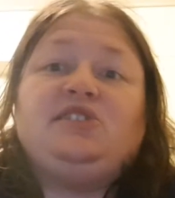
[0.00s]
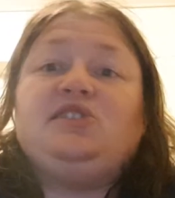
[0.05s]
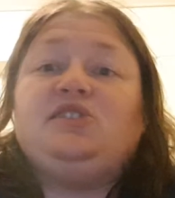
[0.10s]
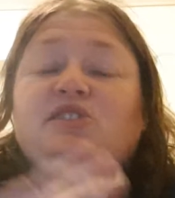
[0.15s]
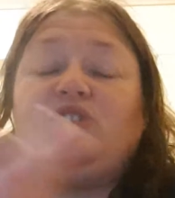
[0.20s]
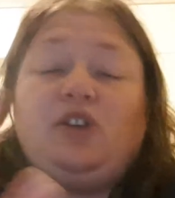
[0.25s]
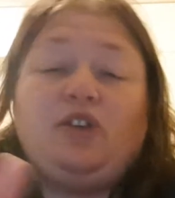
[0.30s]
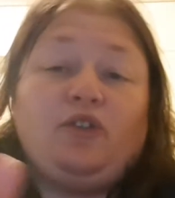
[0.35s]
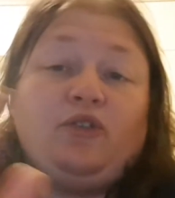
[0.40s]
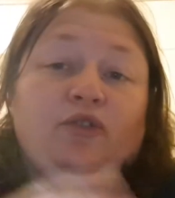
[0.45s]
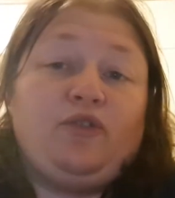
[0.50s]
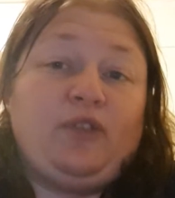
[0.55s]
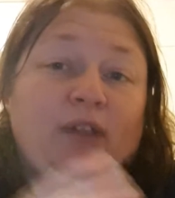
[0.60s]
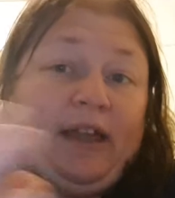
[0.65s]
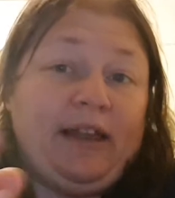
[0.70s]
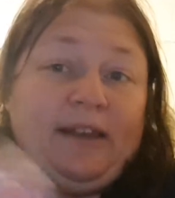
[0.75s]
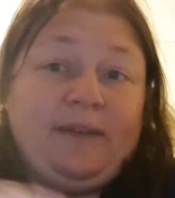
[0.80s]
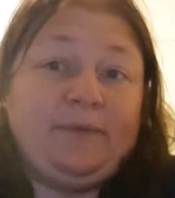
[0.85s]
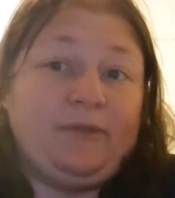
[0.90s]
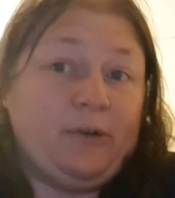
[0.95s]
So
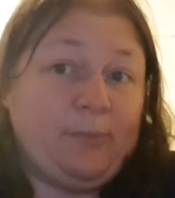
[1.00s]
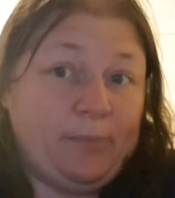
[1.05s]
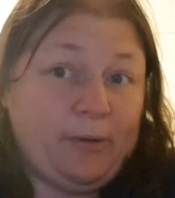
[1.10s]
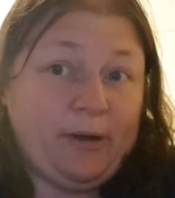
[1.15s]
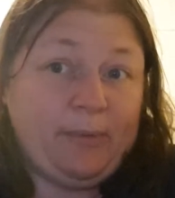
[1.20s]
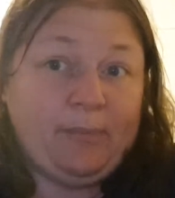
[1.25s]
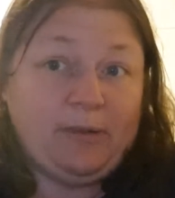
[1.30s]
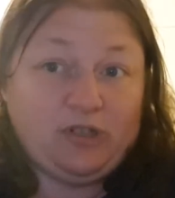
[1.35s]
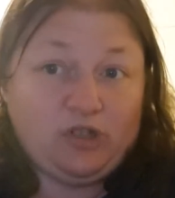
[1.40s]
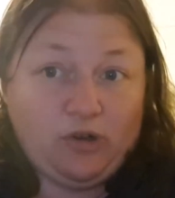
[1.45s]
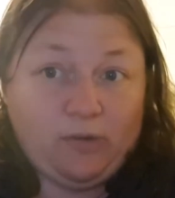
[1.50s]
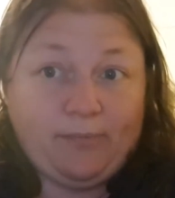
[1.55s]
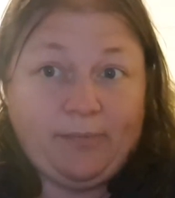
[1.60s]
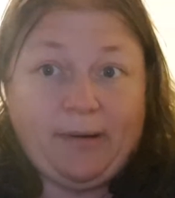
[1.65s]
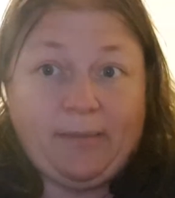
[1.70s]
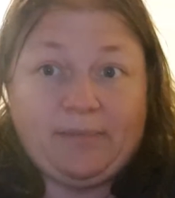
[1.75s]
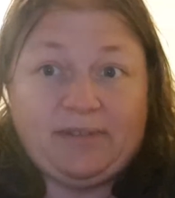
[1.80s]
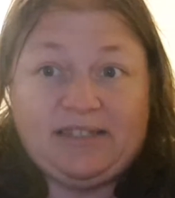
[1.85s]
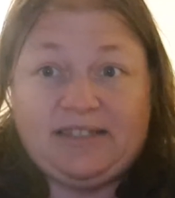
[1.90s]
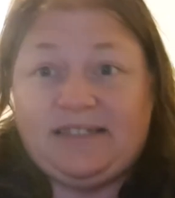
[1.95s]
they lived pretty much on
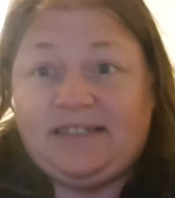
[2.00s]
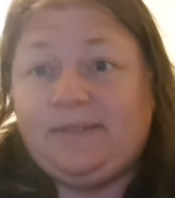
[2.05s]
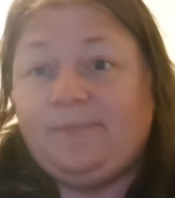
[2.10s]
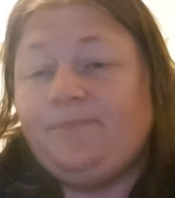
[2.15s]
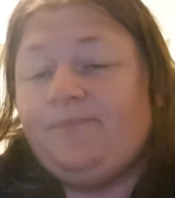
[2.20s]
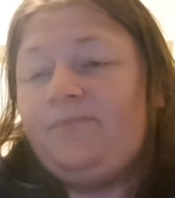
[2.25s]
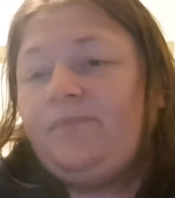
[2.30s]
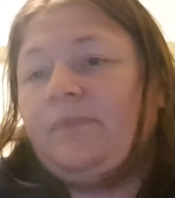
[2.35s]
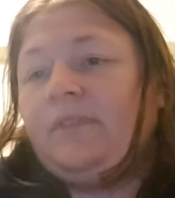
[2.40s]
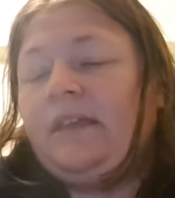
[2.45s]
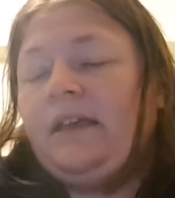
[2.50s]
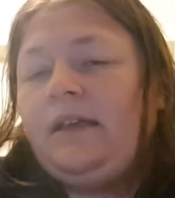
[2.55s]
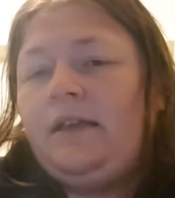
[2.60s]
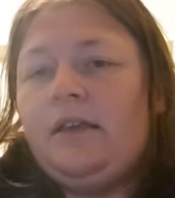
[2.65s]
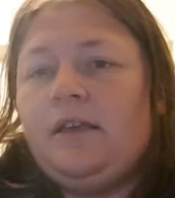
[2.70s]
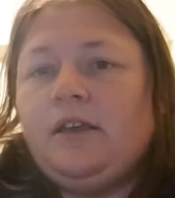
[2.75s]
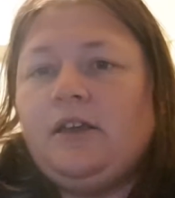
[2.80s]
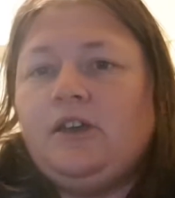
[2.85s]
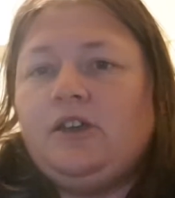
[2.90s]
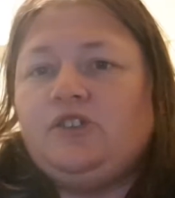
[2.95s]
premises.
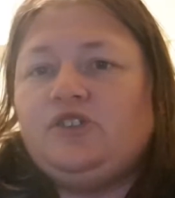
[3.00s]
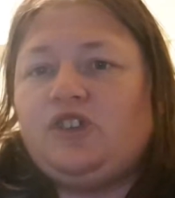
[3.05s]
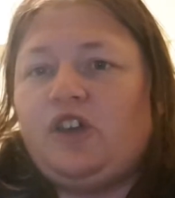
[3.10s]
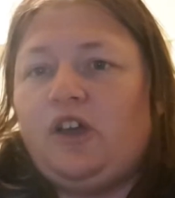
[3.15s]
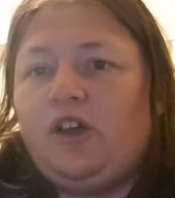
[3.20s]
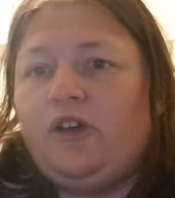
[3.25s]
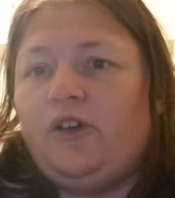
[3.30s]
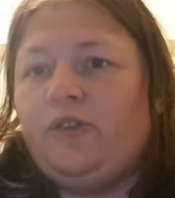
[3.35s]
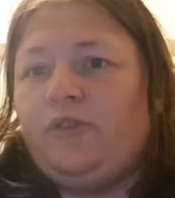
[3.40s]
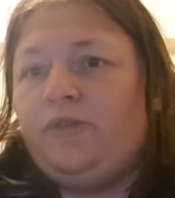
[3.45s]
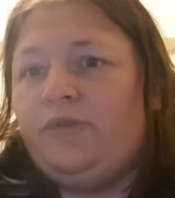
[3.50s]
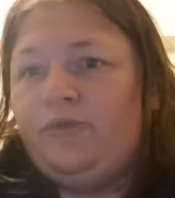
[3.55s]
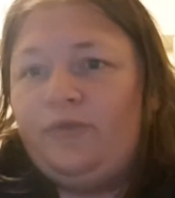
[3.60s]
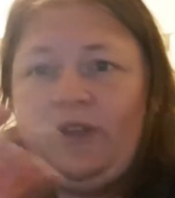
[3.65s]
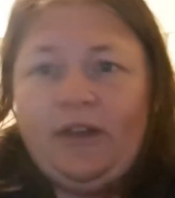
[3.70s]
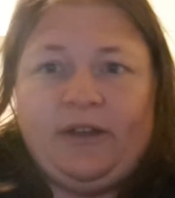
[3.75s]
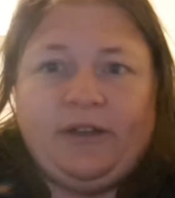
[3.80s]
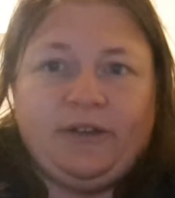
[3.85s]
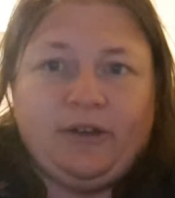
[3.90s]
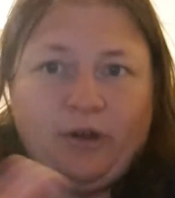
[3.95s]
So
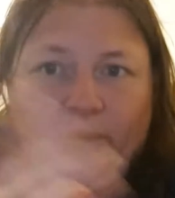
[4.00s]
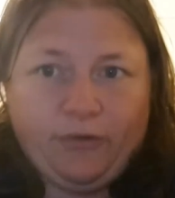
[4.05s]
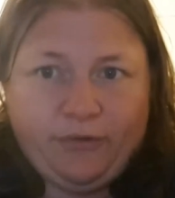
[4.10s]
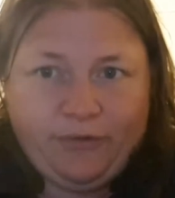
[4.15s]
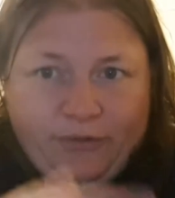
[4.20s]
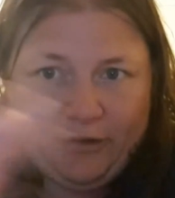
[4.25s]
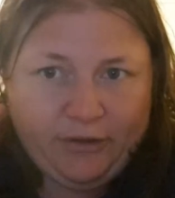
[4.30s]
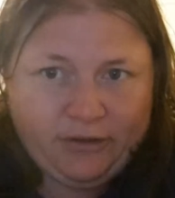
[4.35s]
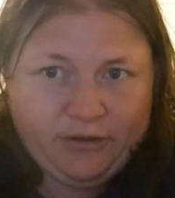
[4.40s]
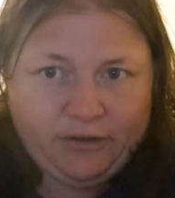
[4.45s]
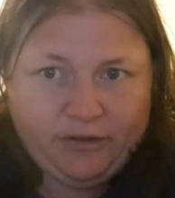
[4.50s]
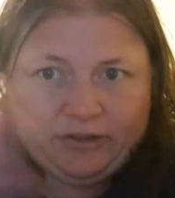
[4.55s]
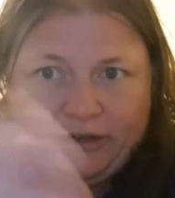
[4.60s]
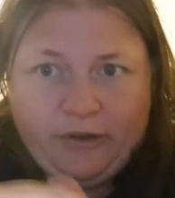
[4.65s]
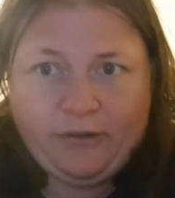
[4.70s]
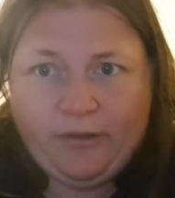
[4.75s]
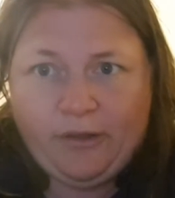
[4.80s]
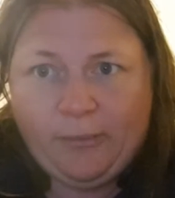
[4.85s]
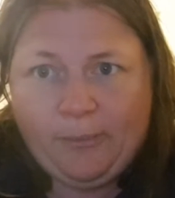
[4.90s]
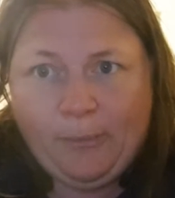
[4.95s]
they got
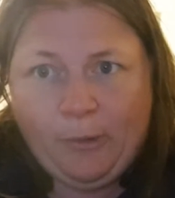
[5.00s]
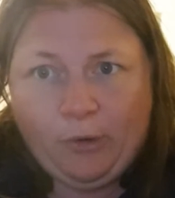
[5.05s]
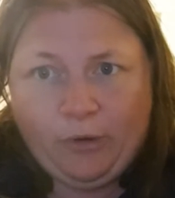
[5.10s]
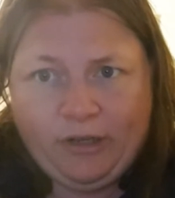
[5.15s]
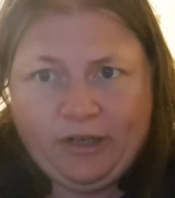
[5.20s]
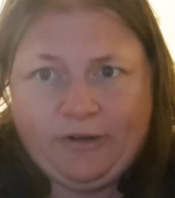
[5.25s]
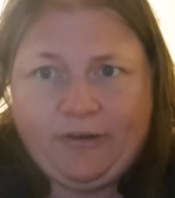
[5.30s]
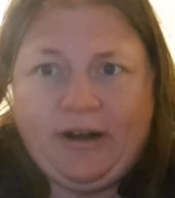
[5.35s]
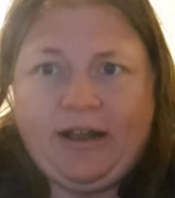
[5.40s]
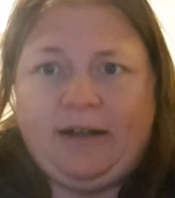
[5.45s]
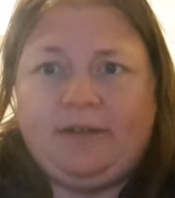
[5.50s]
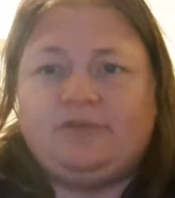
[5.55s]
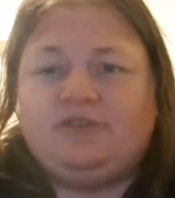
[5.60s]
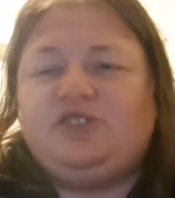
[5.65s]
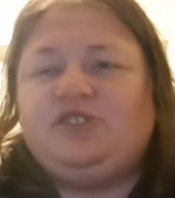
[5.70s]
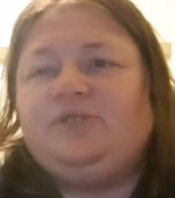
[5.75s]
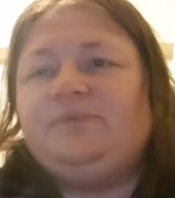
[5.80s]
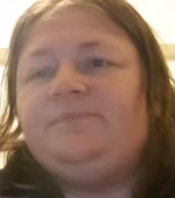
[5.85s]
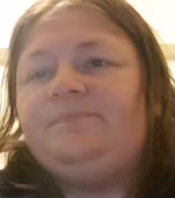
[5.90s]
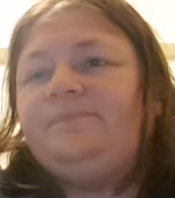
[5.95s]
the morning
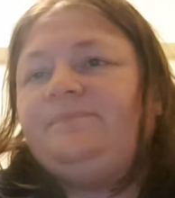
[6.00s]
crowds.